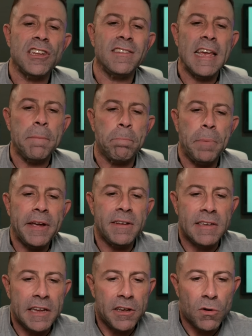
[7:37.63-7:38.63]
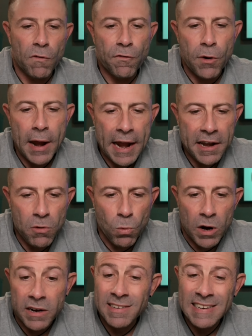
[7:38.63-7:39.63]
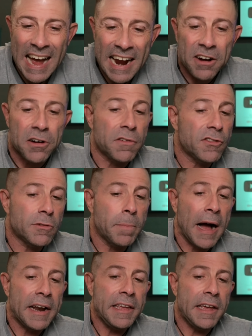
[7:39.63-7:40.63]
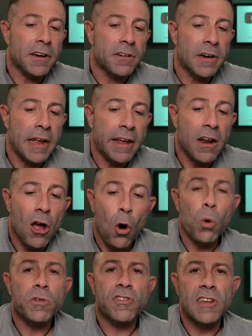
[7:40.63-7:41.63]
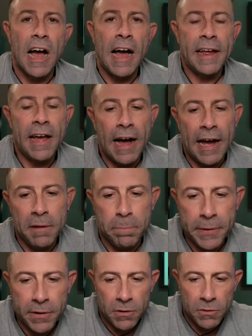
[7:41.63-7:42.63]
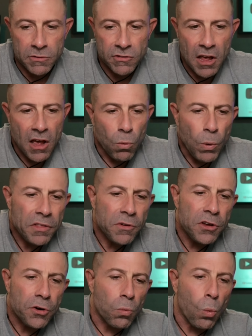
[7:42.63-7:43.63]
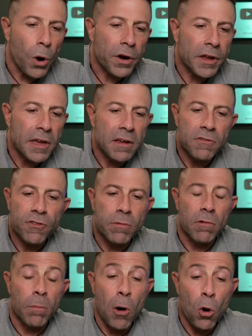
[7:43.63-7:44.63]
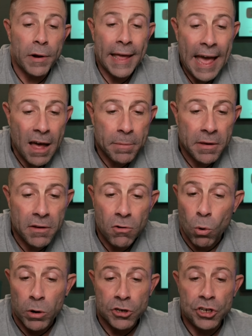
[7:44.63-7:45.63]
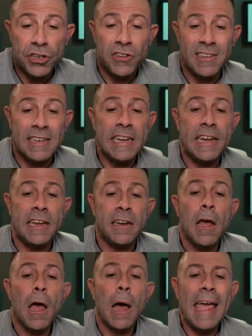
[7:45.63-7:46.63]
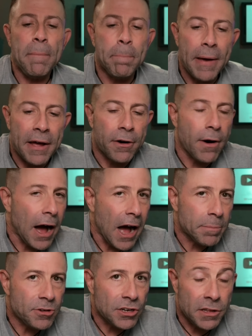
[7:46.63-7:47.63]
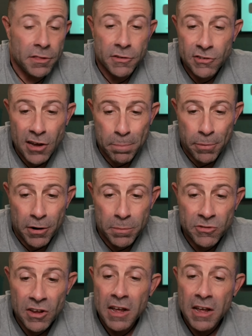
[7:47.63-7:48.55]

is a big deal for anyone tired of spotty internet or sky-high bills. Whether you're working from a remote cabin or just need a better option in the suburbs,